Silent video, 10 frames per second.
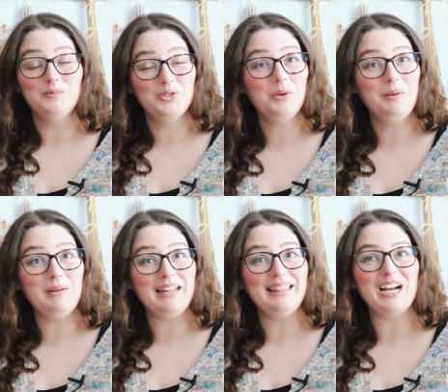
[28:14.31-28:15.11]
Took me a
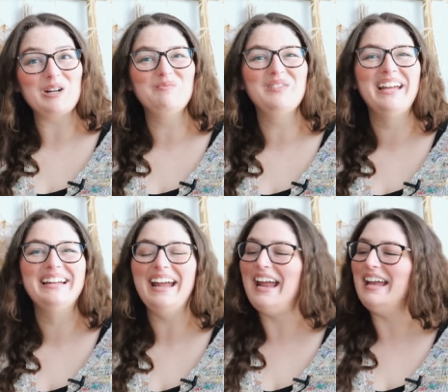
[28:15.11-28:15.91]
minute there.
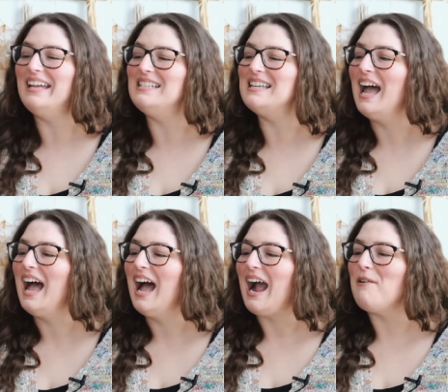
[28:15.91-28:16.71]
And
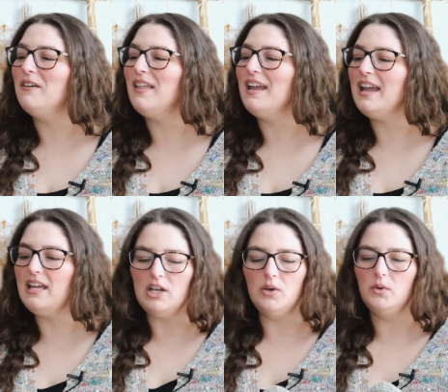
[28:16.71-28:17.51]
I feel like I
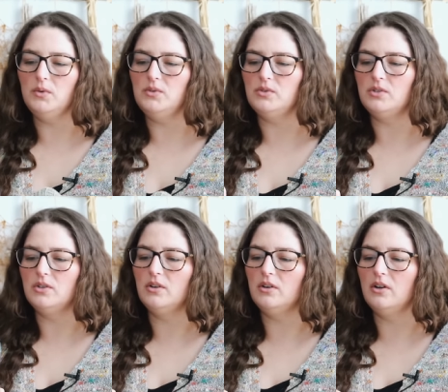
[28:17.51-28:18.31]
used
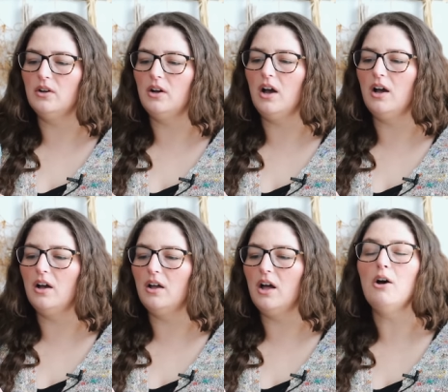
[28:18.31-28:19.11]

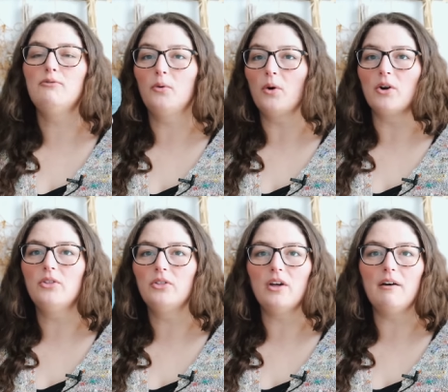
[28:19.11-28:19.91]
a
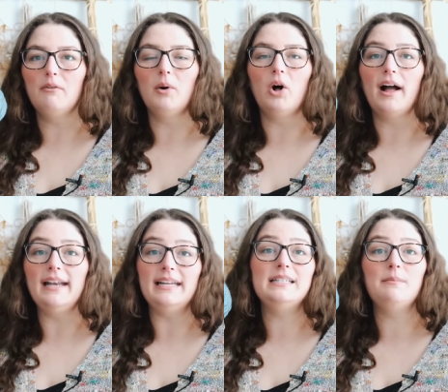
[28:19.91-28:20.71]
fourth of a ball. I
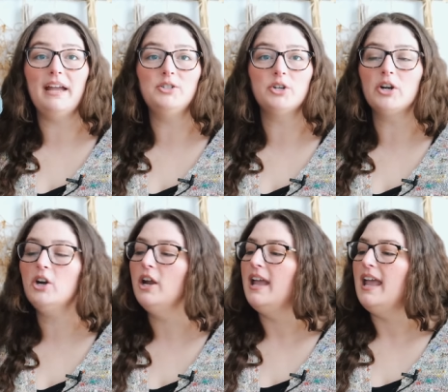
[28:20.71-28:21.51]
need to measure,
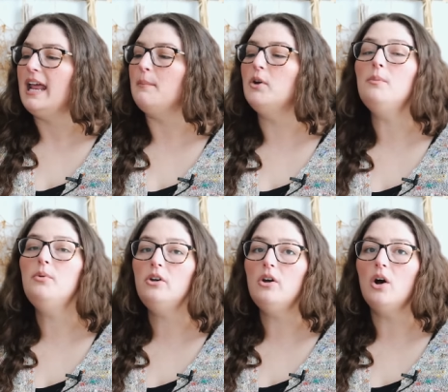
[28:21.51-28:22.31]
and I'm going to
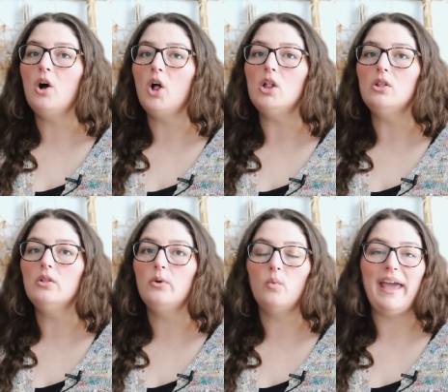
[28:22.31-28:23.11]
put all
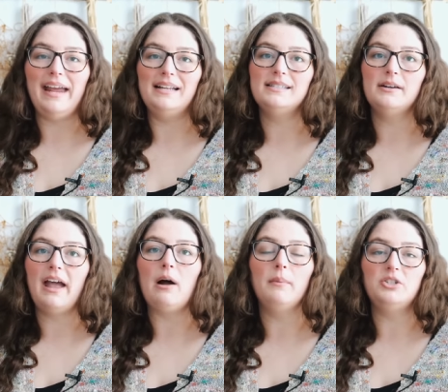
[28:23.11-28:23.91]
the weights of
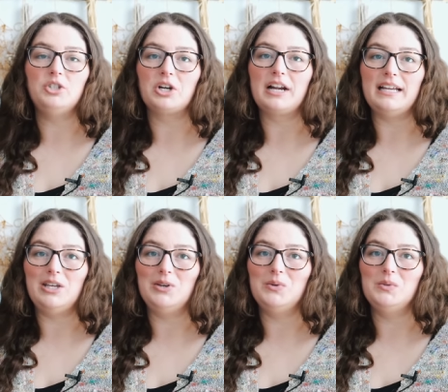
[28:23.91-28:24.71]
how much yarn I
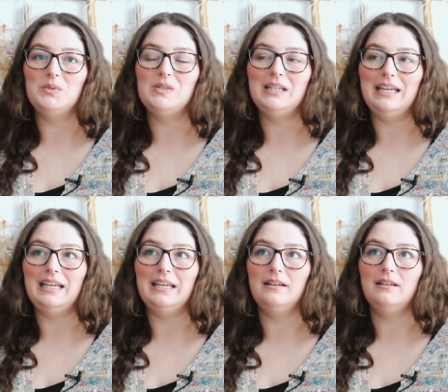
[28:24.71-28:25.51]
used
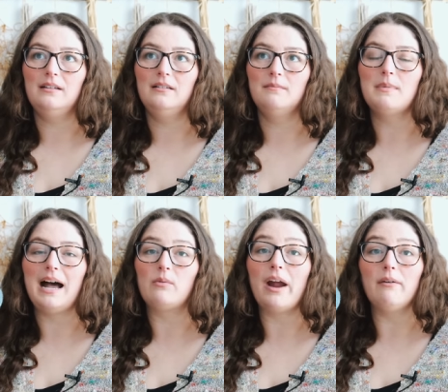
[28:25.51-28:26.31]
in
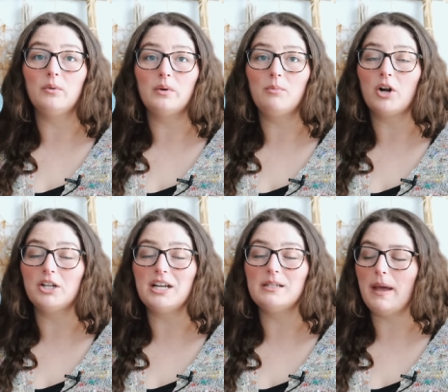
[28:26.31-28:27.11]
my Ravelry
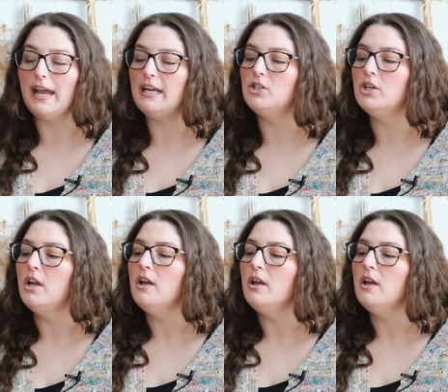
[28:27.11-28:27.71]
project page.